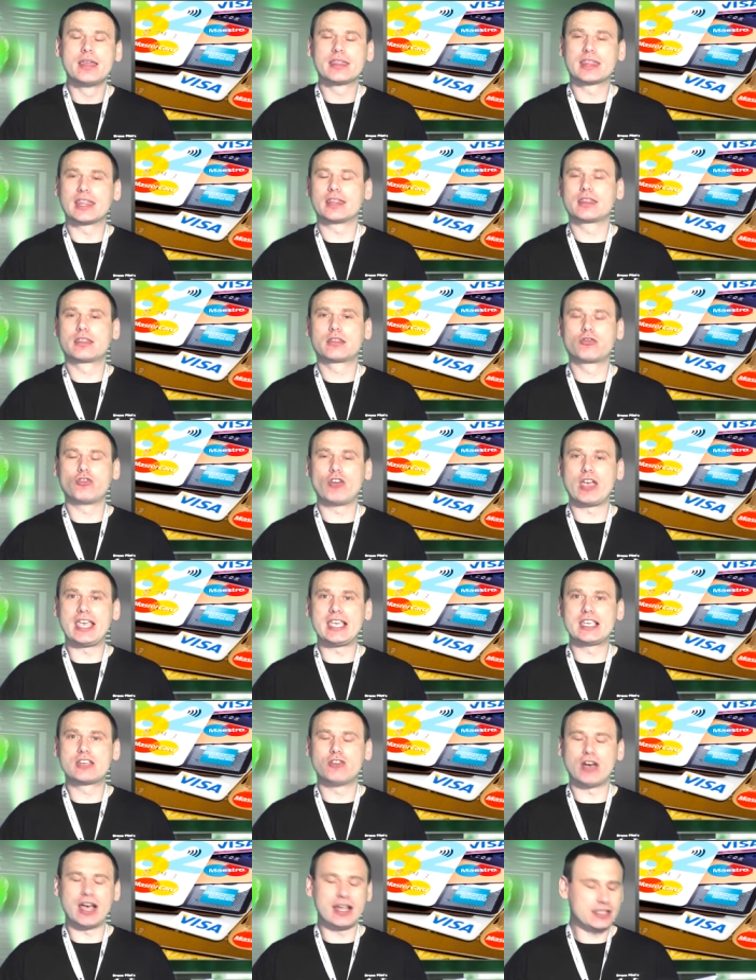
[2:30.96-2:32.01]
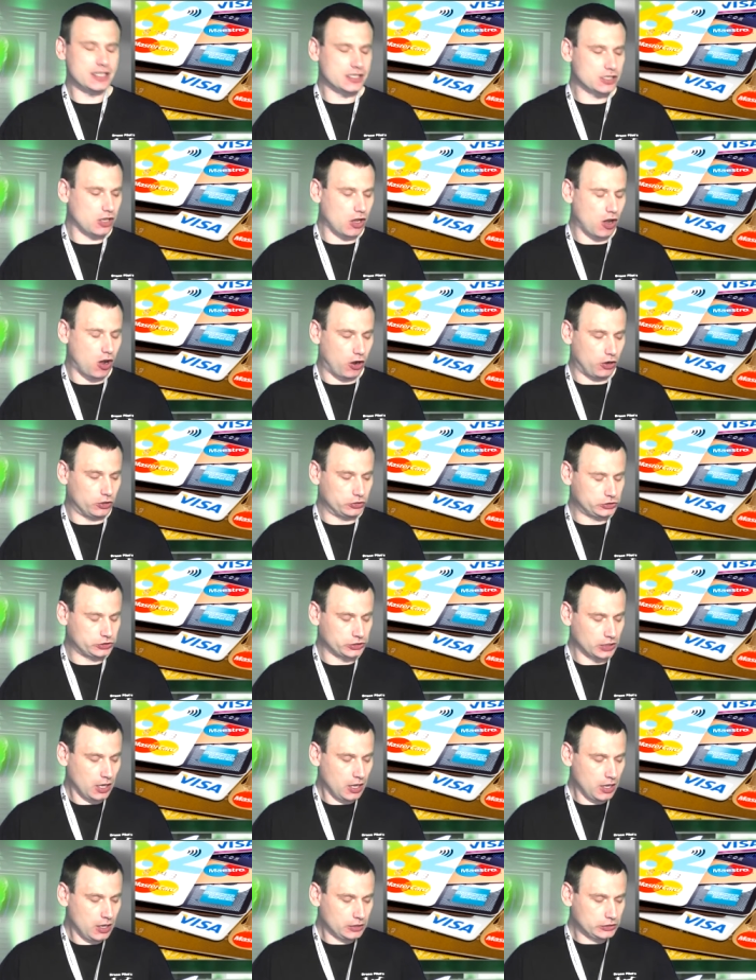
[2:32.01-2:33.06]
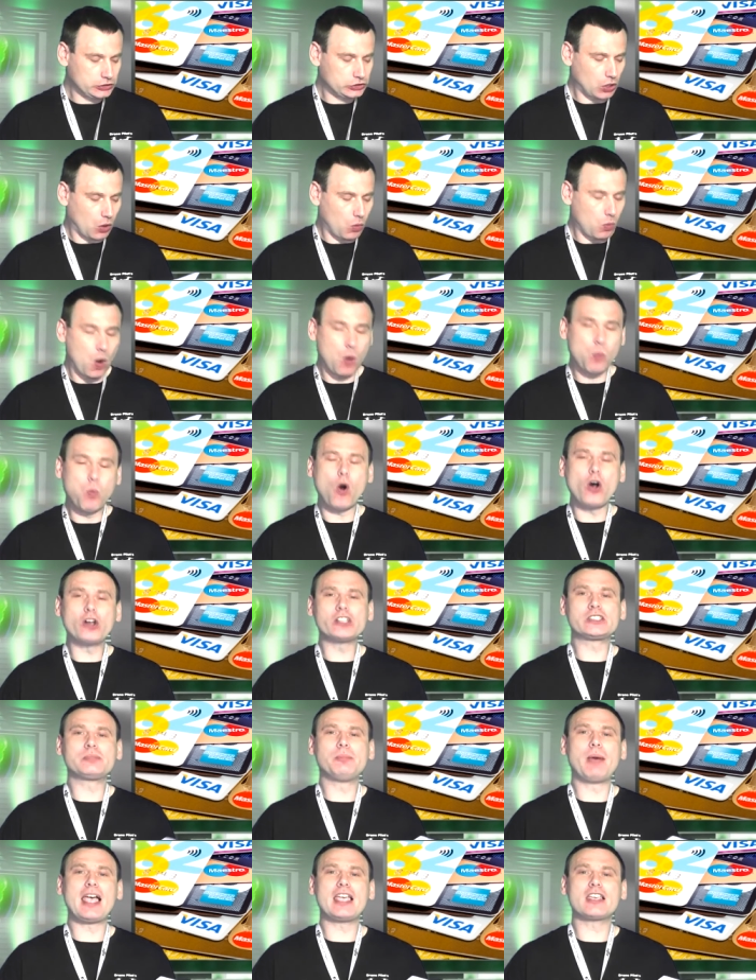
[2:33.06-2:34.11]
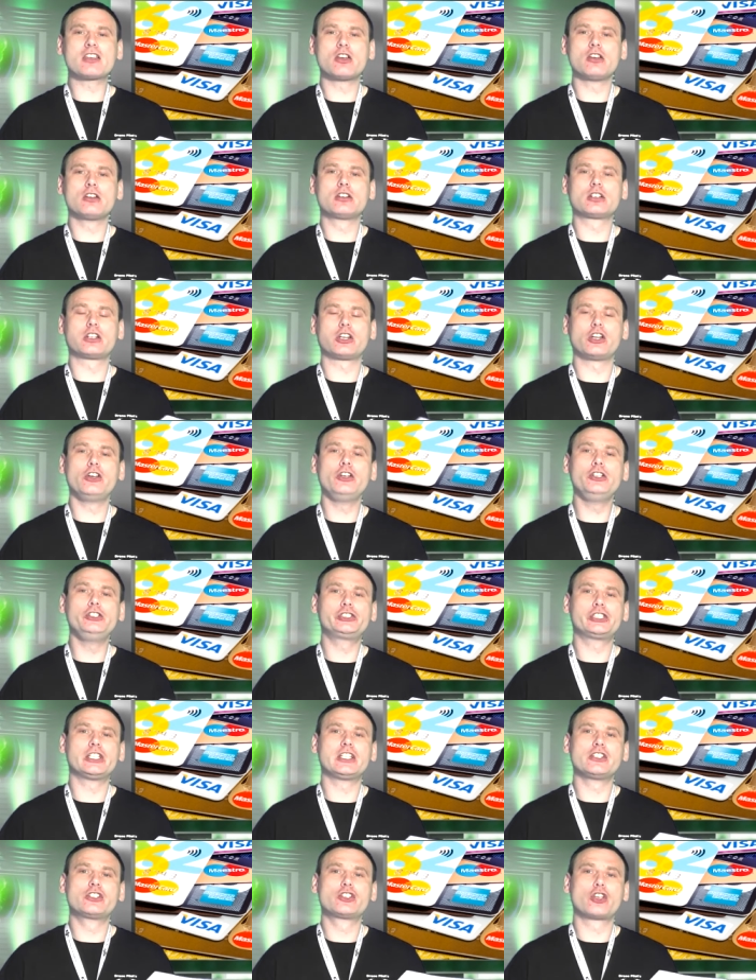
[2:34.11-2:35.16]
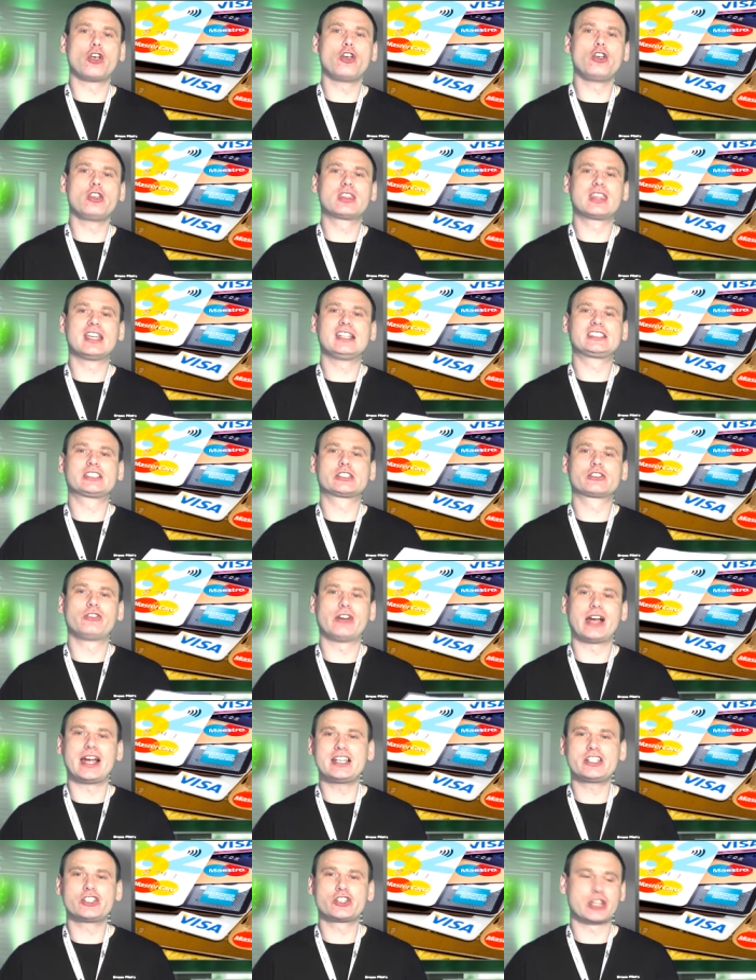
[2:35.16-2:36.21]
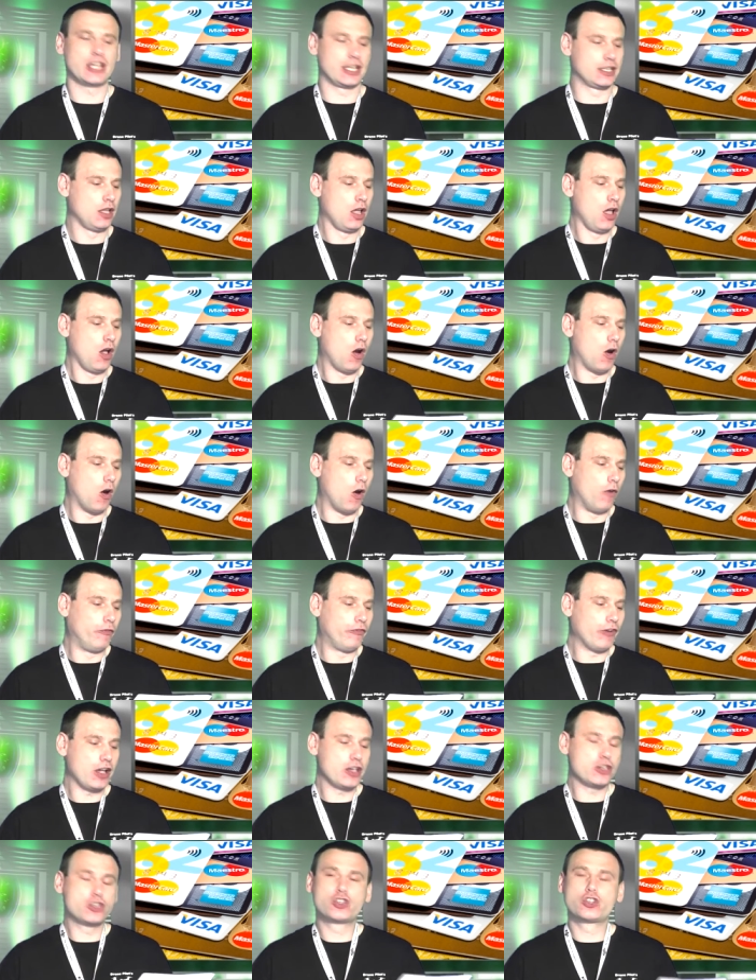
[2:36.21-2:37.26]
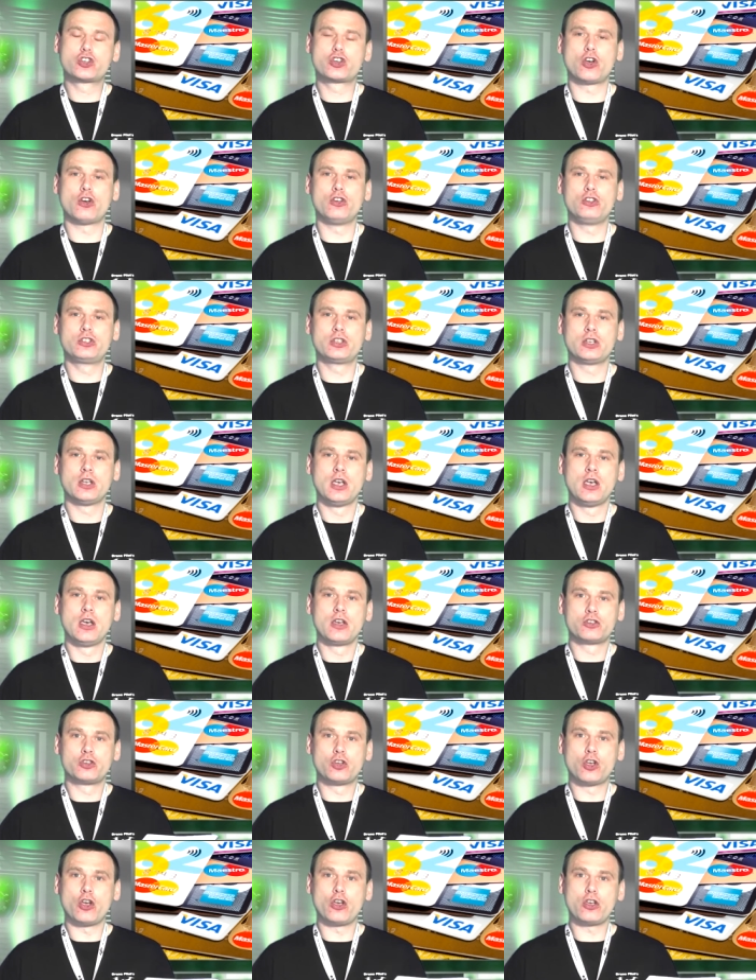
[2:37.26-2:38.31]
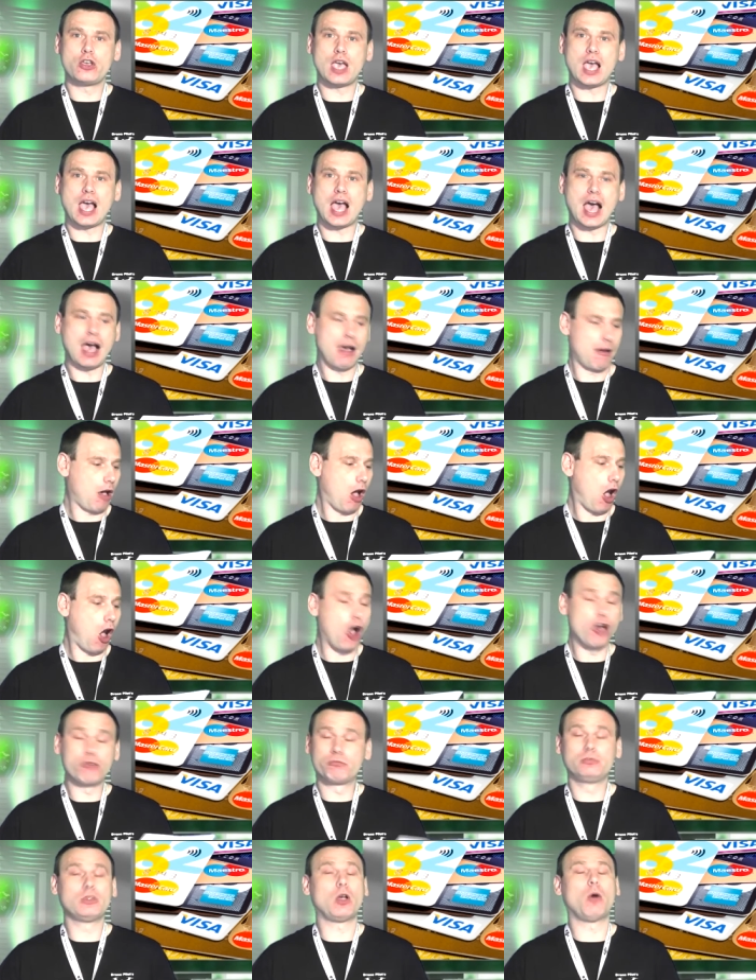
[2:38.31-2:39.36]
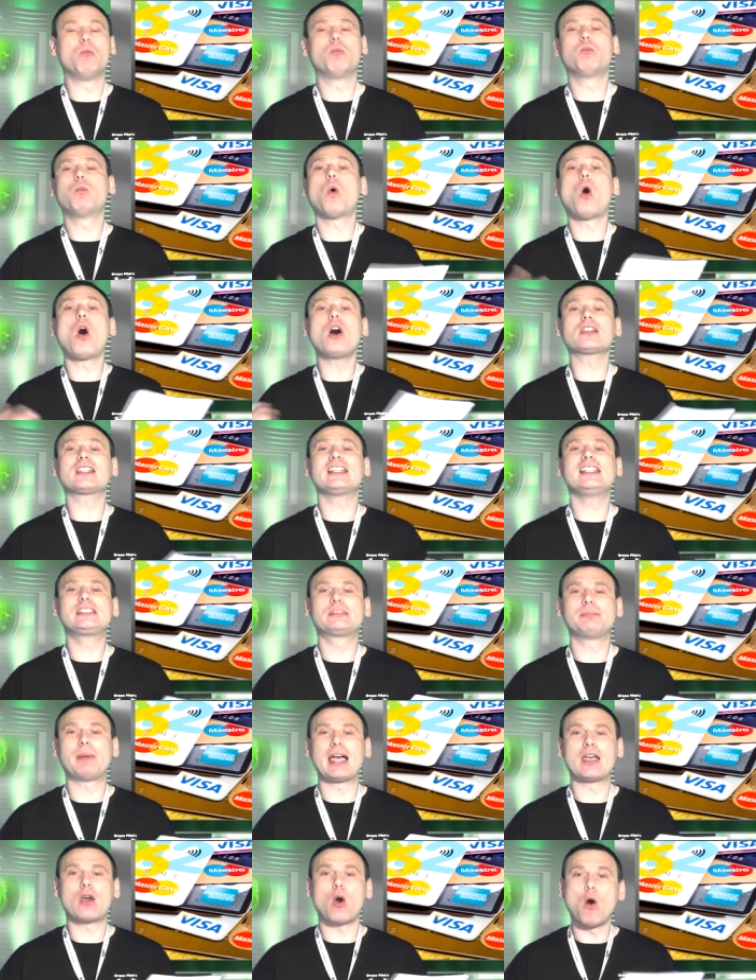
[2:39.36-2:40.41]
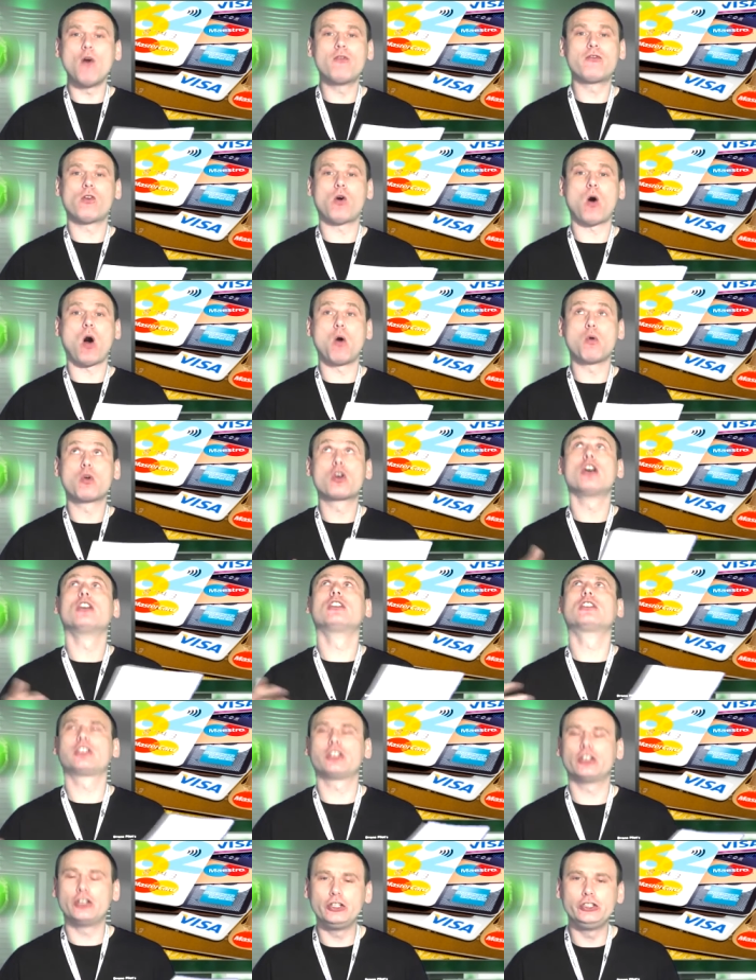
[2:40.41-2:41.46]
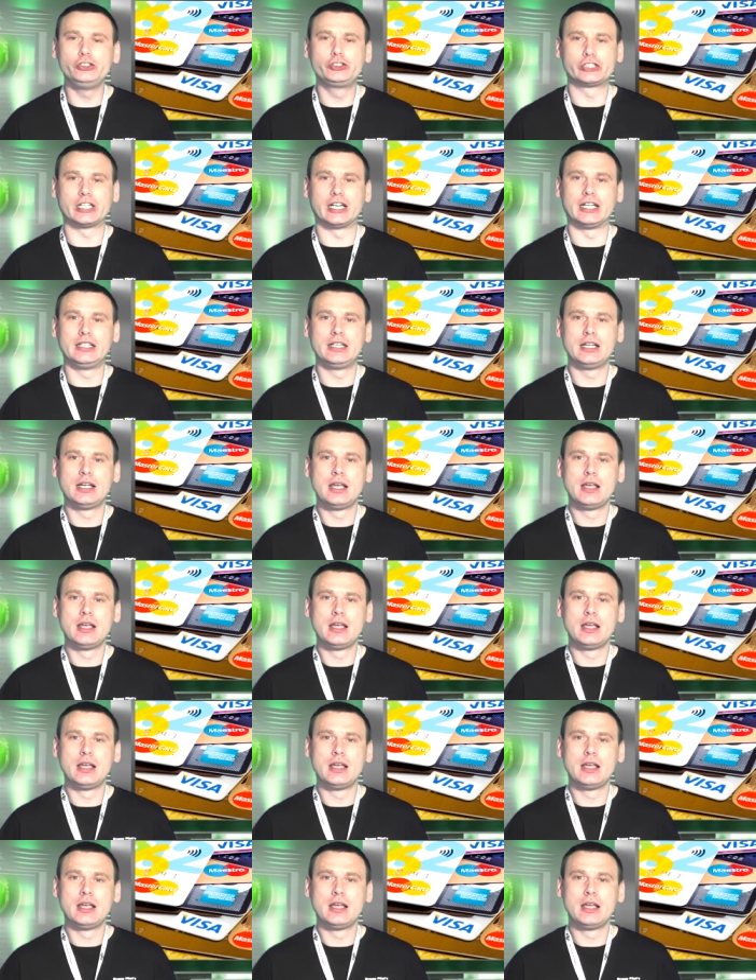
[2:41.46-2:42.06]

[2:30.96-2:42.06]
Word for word: than three credit cards. So what's my conclusion to this question of should you now what is my overall conclusion